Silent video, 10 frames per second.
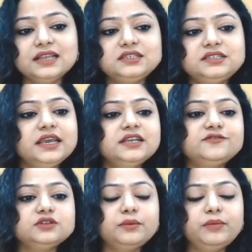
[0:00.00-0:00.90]
and
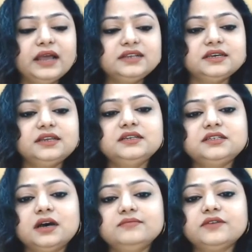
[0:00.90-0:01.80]
change for the better in
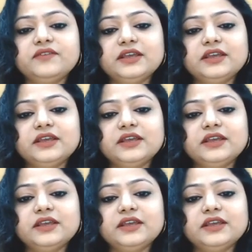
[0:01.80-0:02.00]
terms of